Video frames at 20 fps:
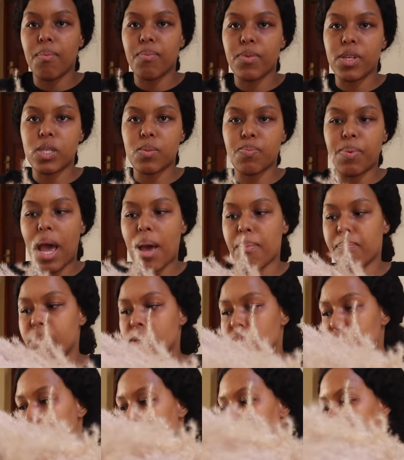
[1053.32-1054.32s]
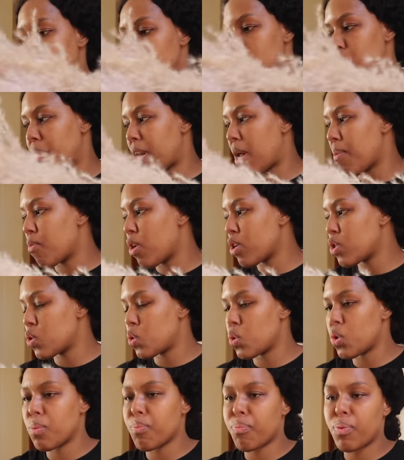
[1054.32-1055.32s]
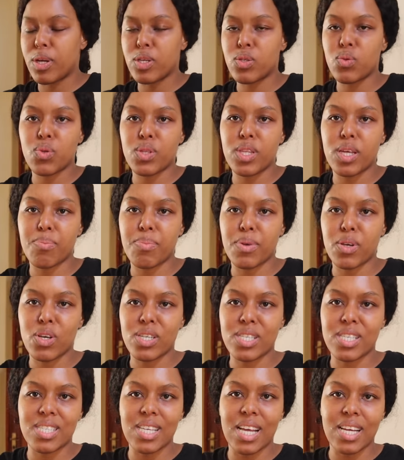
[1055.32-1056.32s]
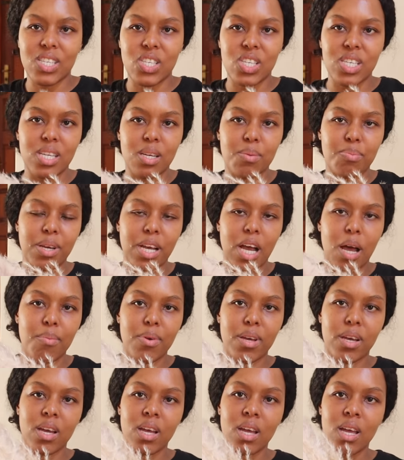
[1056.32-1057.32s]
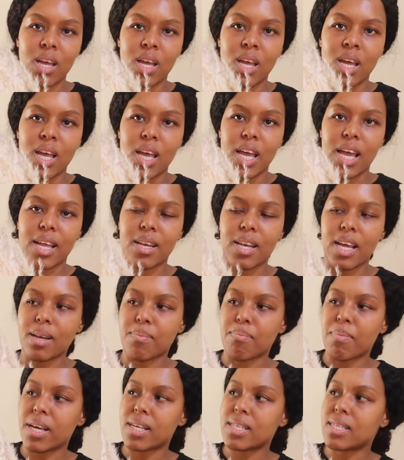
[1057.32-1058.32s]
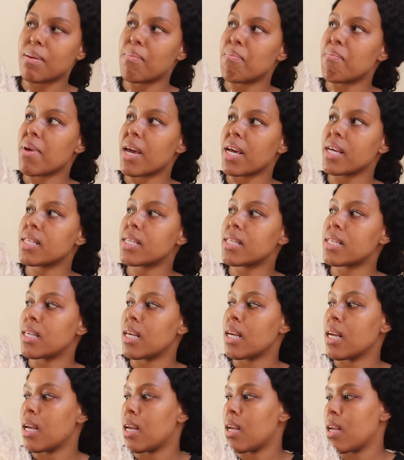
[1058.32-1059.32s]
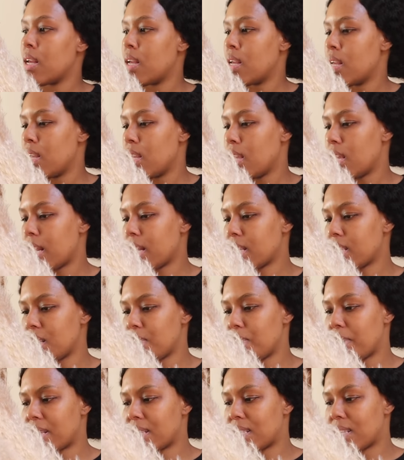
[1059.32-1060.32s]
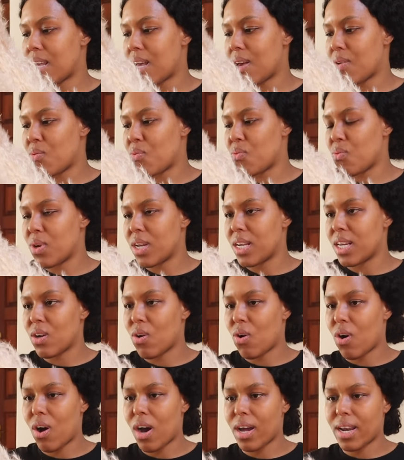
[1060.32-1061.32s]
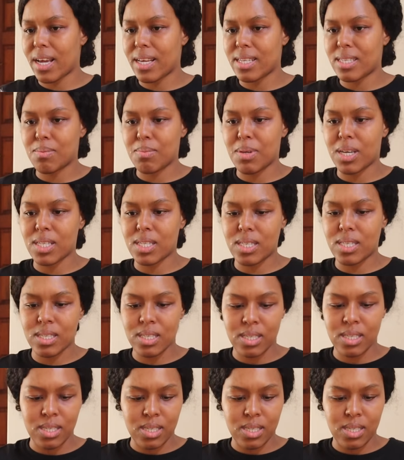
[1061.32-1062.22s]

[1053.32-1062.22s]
this Pampers grass, but I'm not too impressed with it because it's actually becoming, it makes a mess. It actually makes a really hot-ass mess.